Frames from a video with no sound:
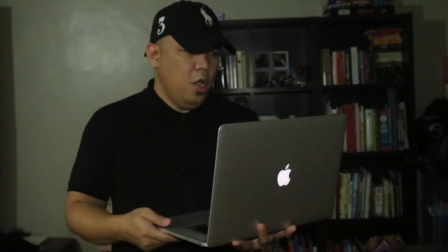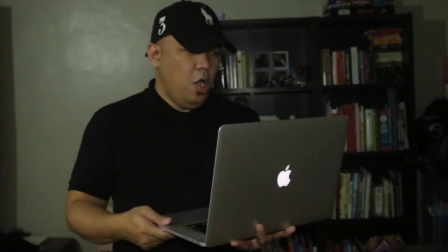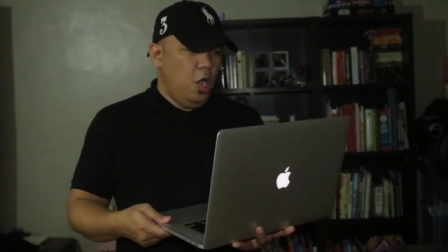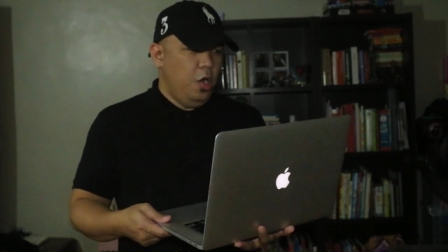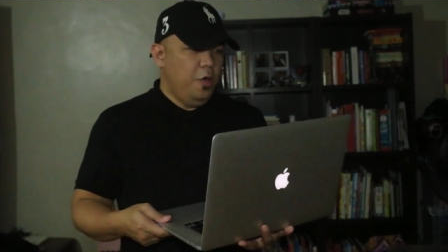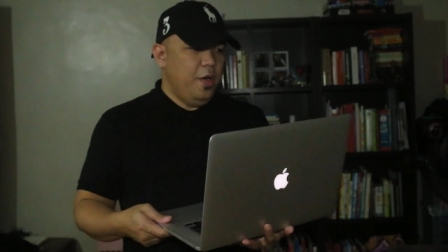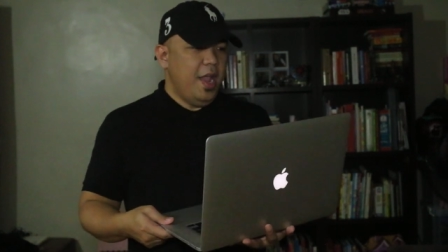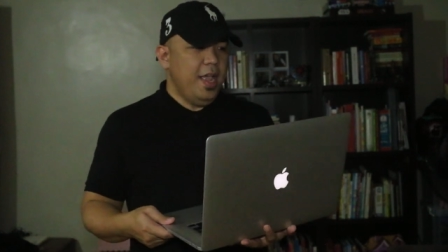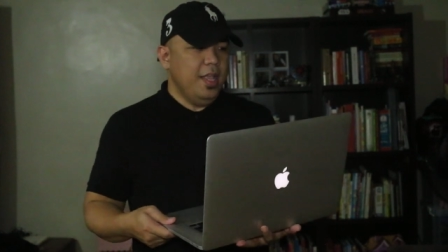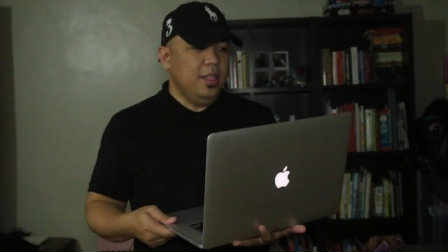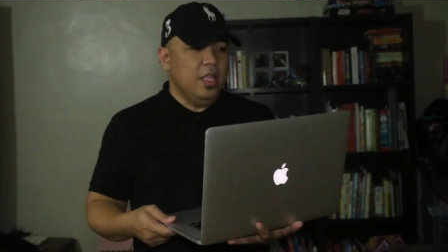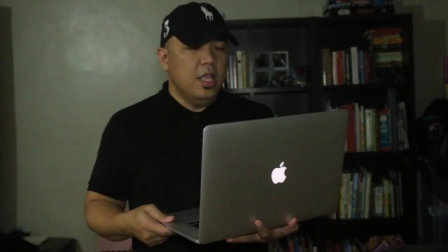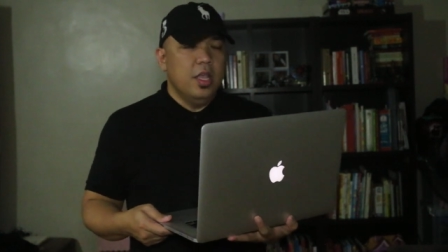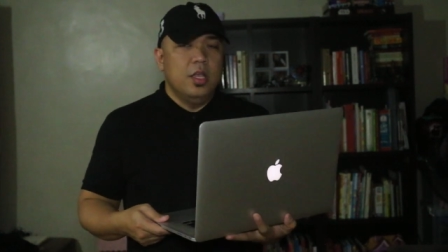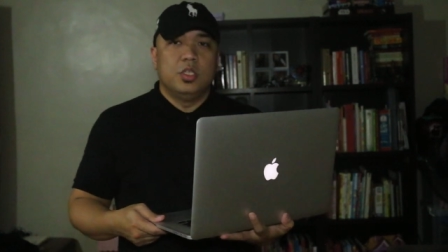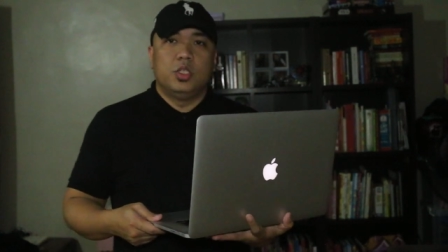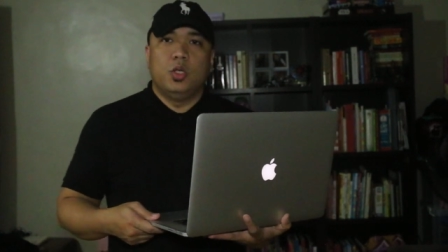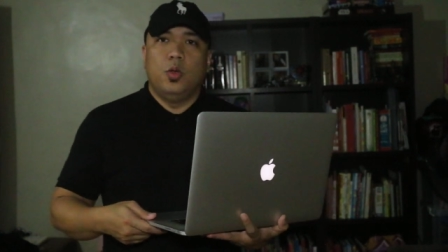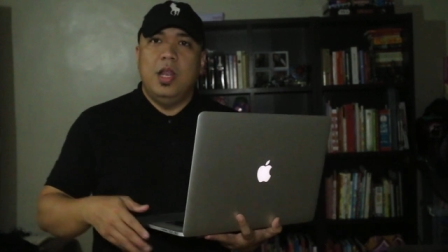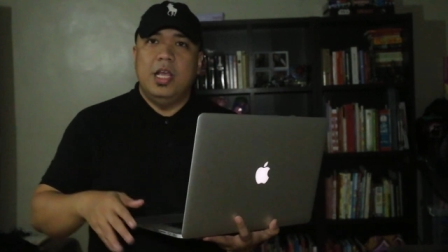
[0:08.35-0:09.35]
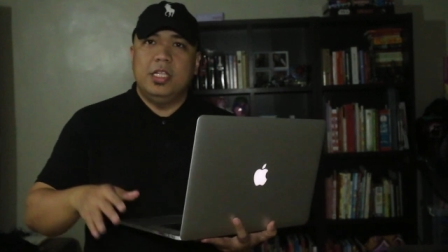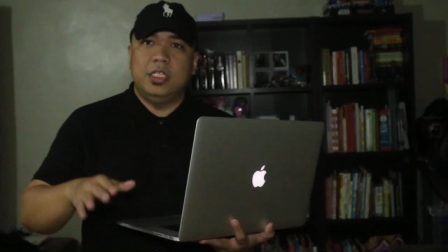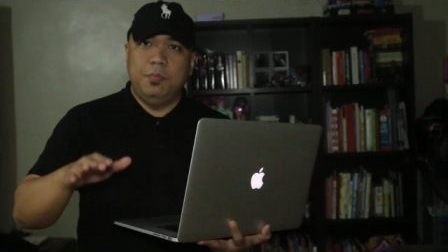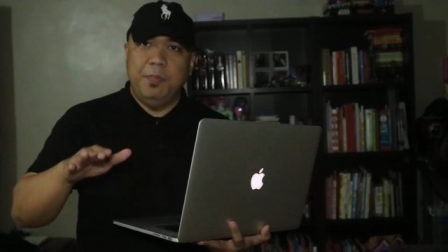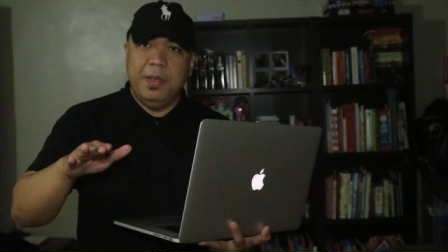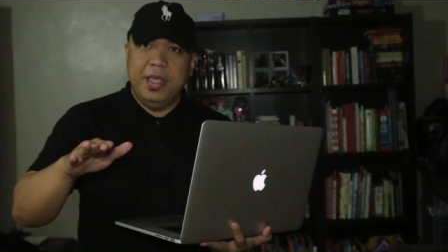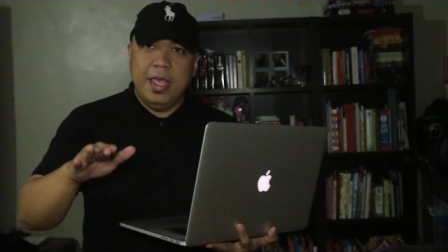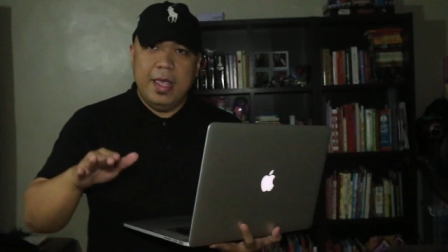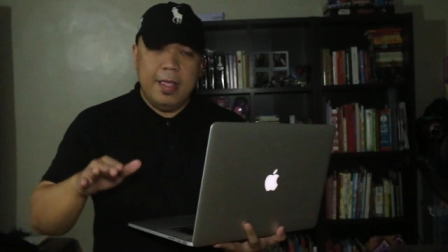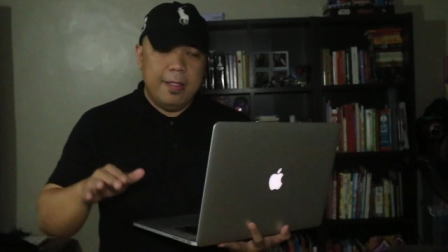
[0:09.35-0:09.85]
Alright, so let's
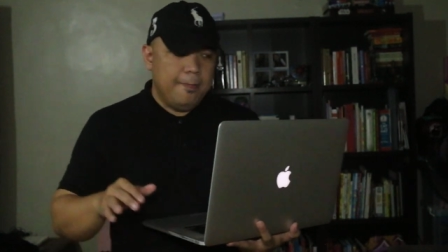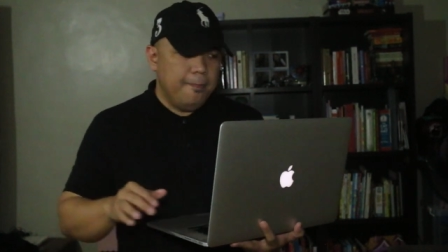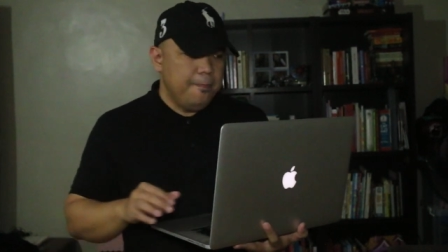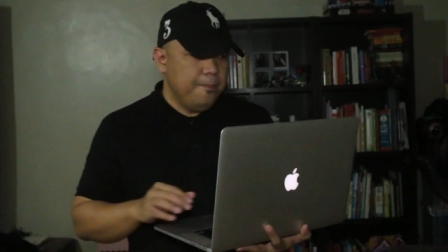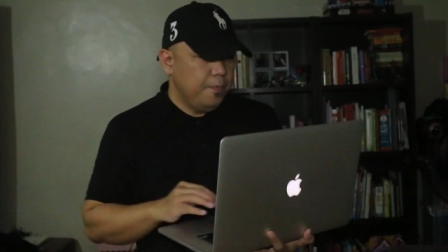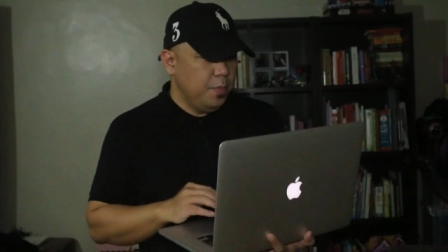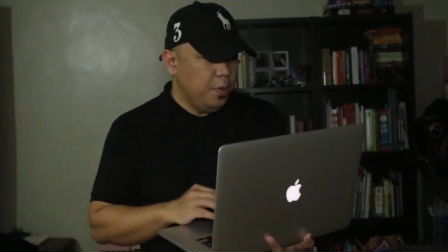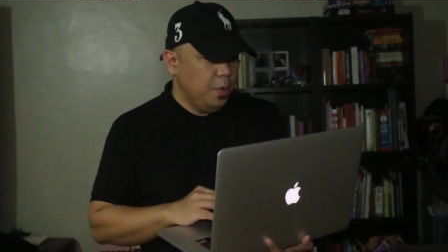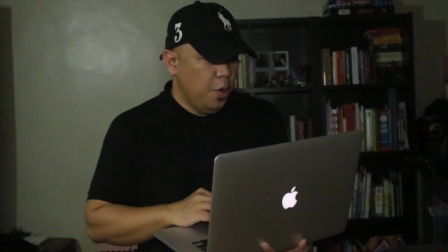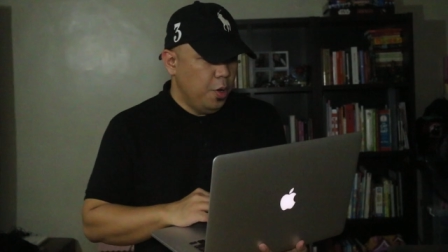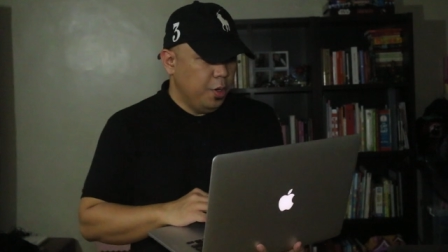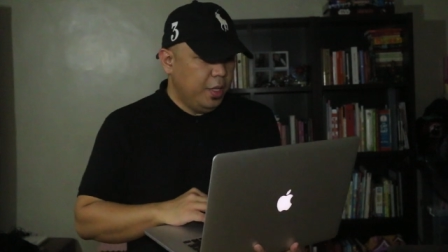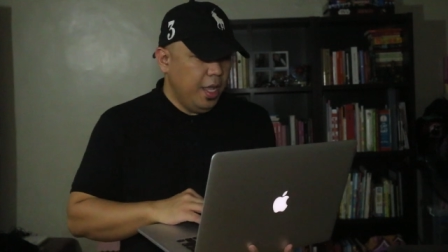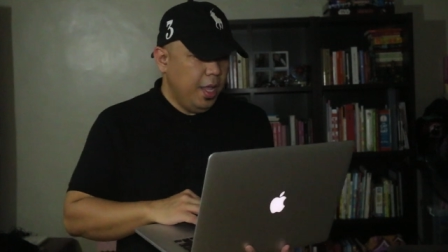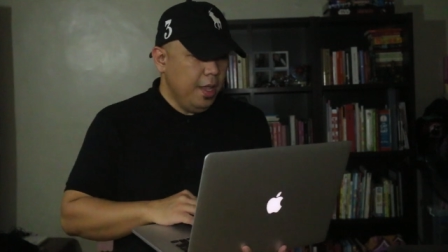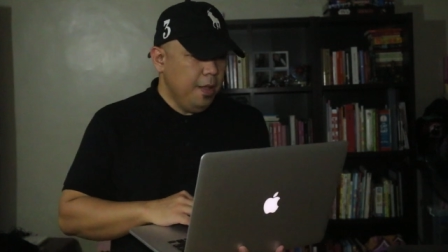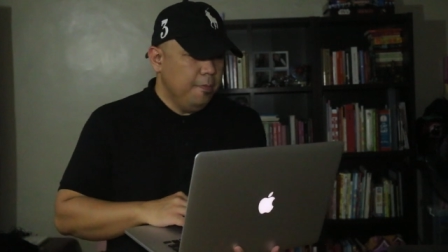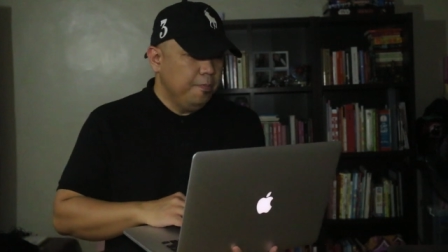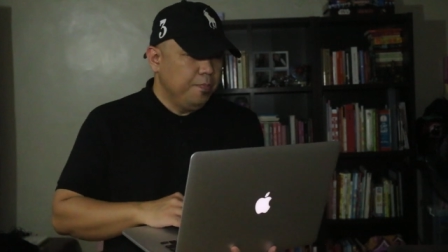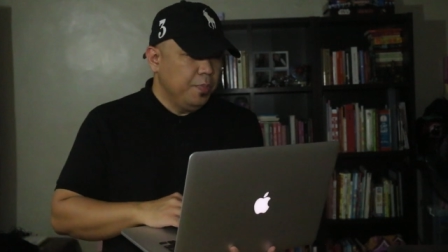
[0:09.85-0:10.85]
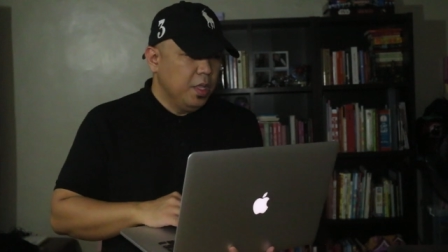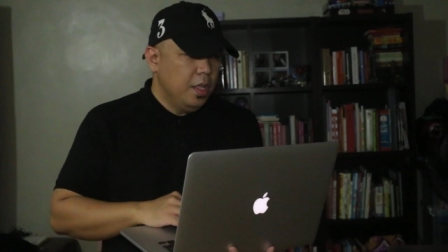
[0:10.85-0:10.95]
begin. Okay,